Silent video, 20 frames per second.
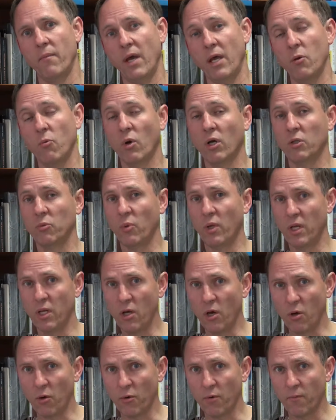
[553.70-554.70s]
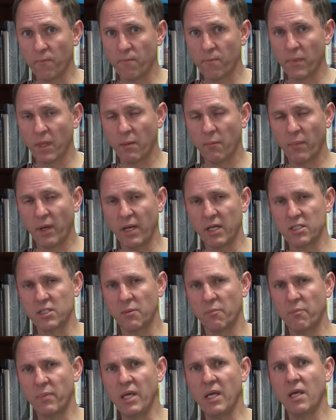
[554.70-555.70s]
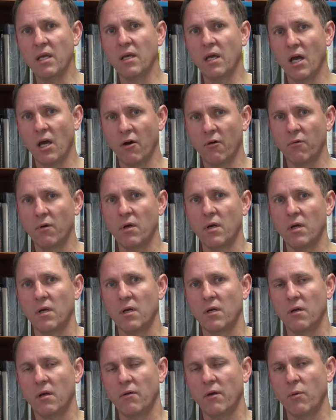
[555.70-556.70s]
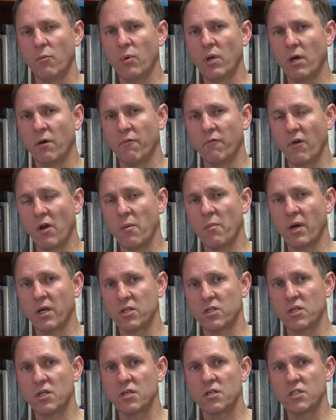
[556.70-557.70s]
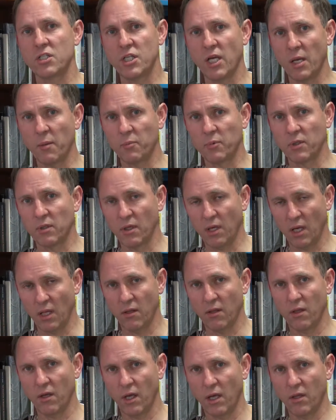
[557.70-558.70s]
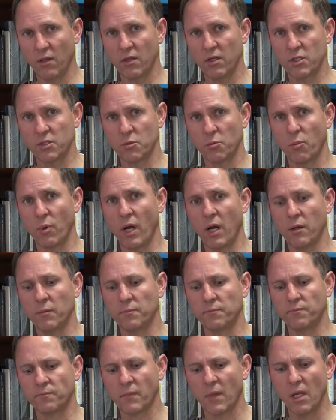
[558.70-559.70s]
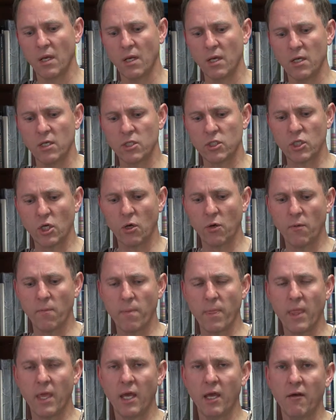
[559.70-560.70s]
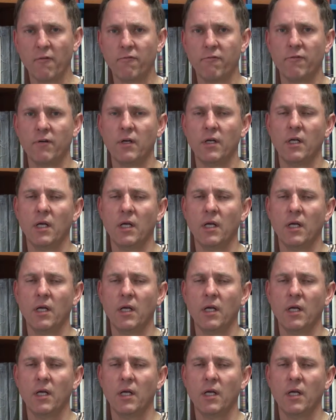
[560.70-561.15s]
and what we know, but as a being, we are very much shaped in this realm. So if